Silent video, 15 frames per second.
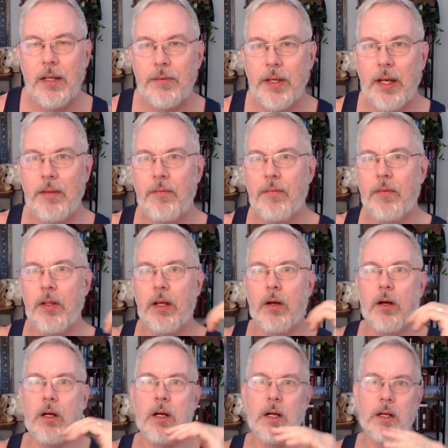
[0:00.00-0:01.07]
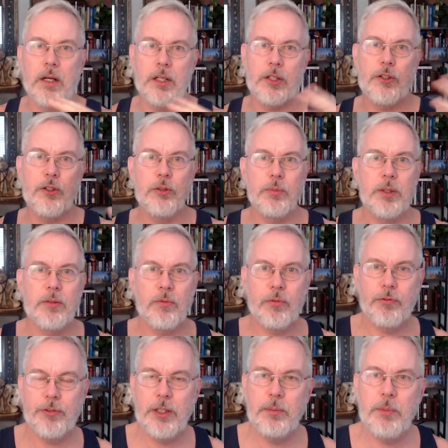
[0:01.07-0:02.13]
That human
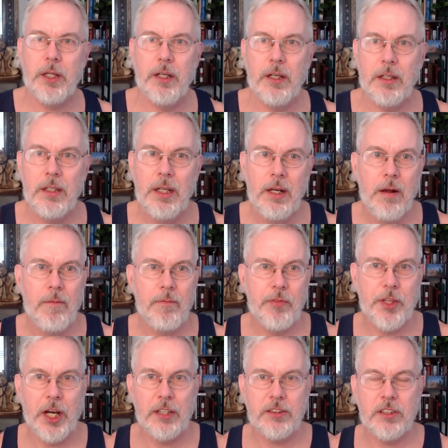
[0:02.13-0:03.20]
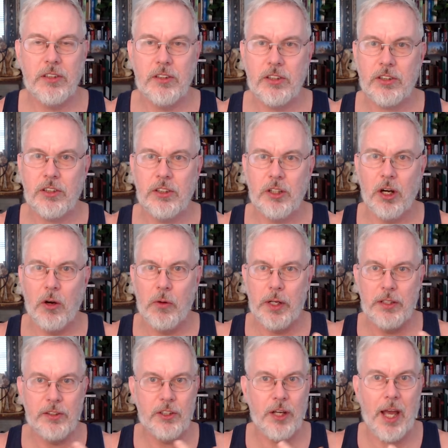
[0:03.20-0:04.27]
female doesn't just go
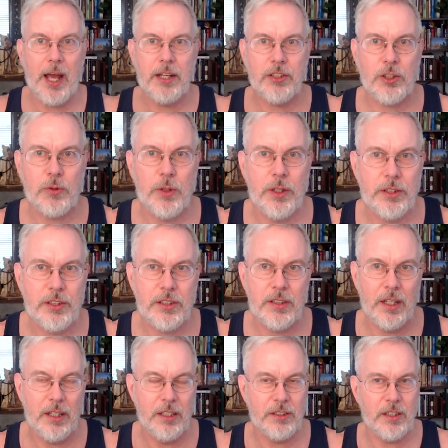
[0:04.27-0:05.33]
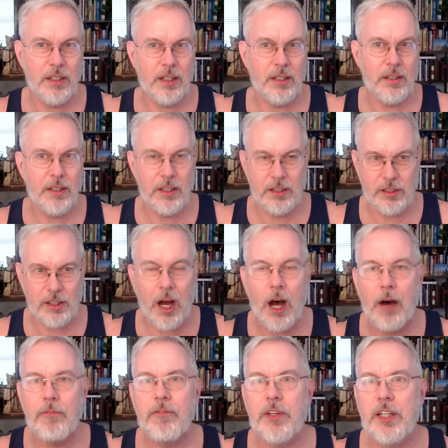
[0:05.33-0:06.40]
into estrus that is
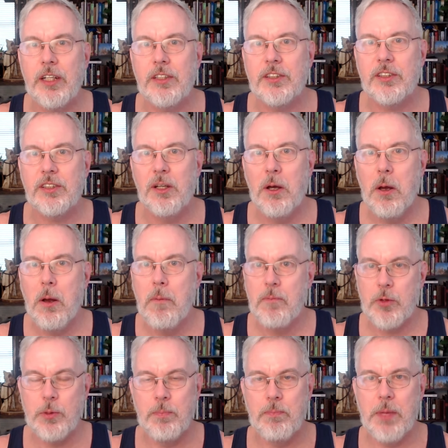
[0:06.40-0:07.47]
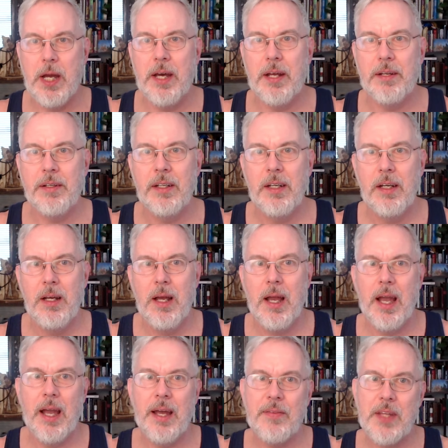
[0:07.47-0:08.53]
obvious to men.
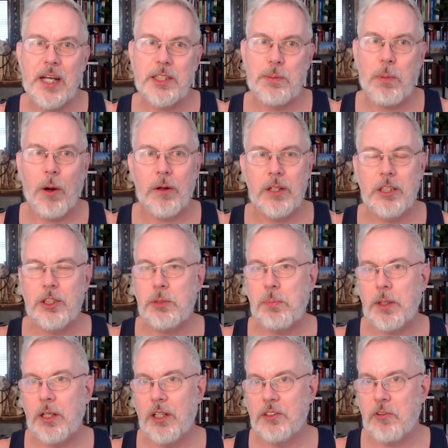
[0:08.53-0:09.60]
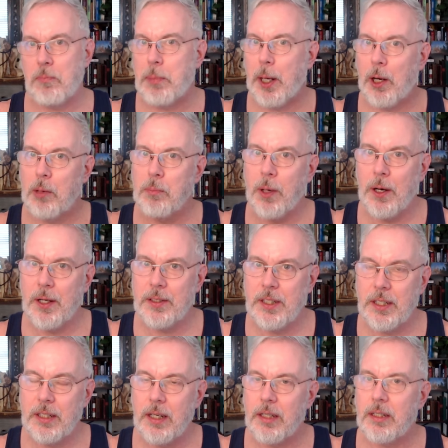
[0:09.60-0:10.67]
And that's partly just because of pair
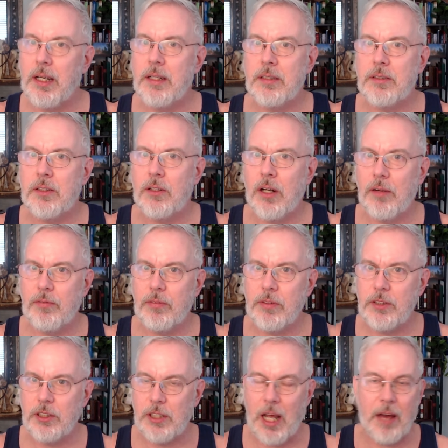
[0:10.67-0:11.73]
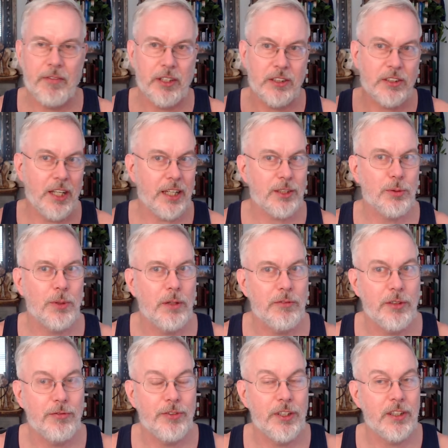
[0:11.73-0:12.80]
bonding. It kind of just having sex whenever
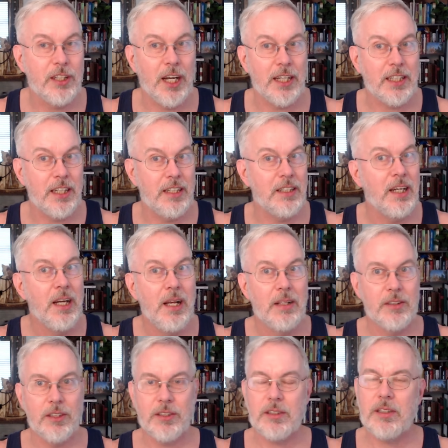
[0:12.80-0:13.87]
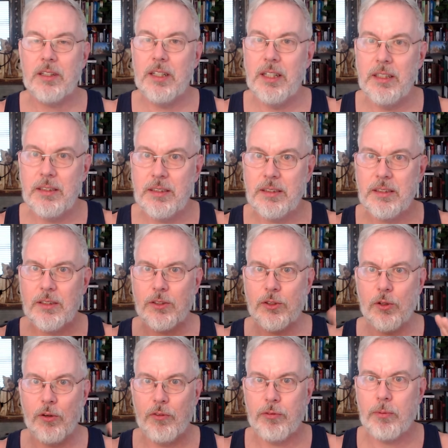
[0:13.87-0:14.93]
you feel like it. Just it
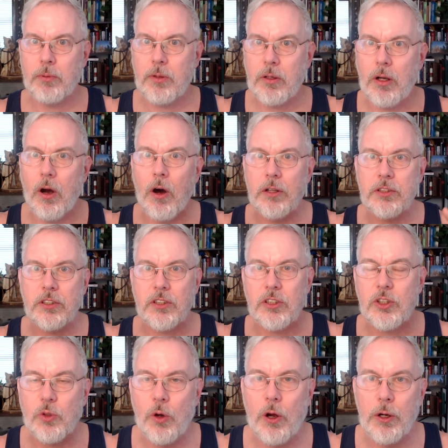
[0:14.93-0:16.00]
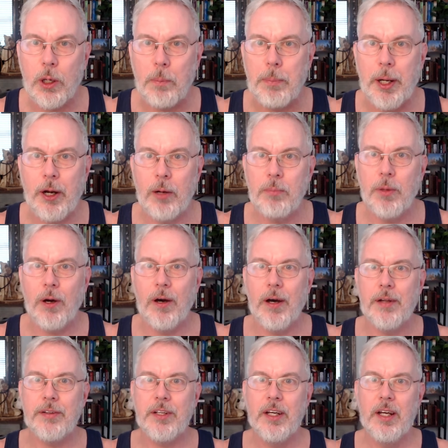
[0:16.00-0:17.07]
sort of causes a stronger pair
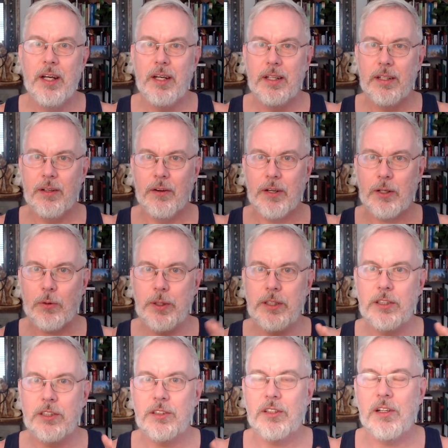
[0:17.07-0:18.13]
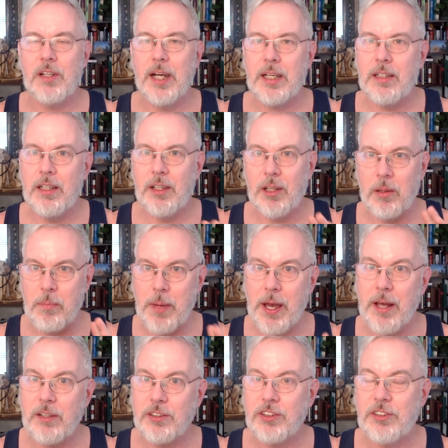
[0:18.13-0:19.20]
bond, you know, increases the likelihood that the
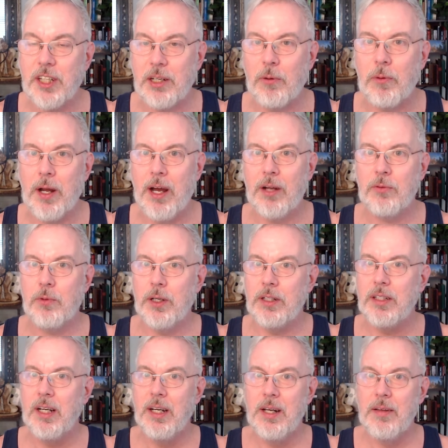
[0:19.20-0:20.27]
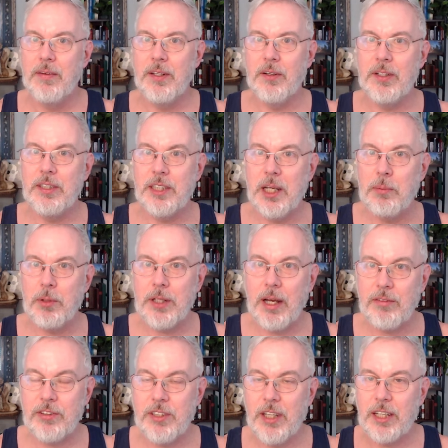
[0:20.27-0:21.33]
man will stick around when, you know, he's able to
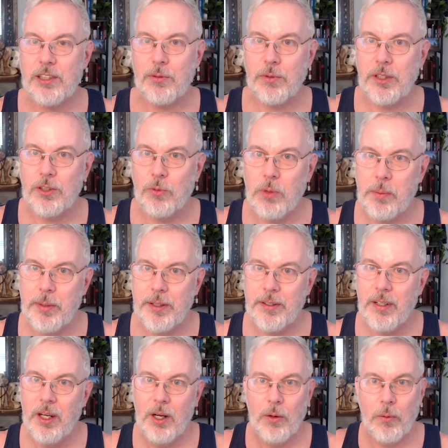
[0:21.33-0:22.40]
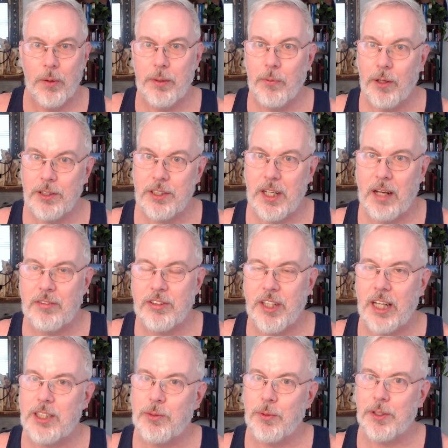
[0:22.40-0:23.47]
have sex with his woman when he wants to have
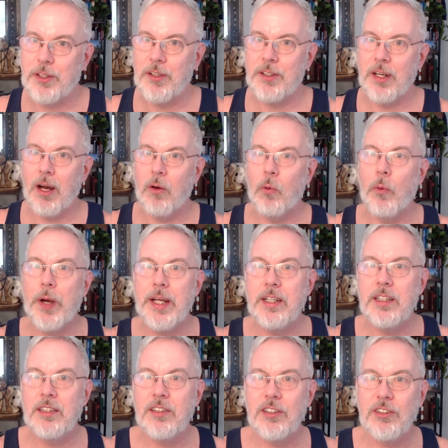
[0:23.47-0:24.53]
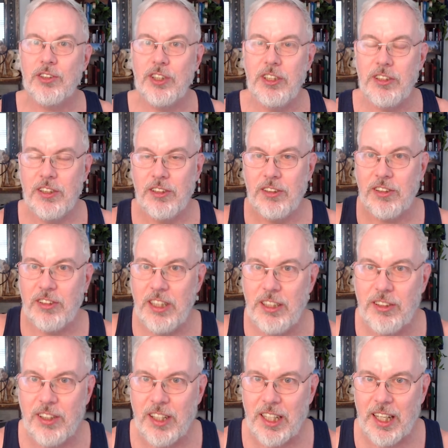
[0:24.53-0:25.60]
sex with her and not wait until she's in
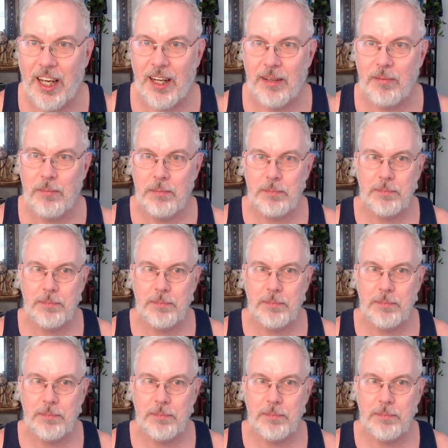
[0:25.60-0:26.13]
season again.